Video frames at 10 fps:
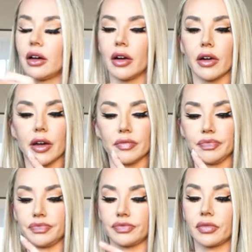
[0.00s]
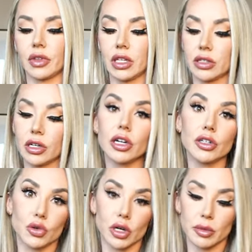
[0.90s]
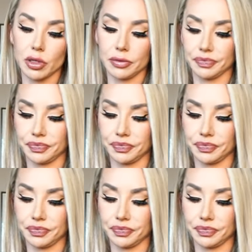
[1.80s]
Okay, these are adorable.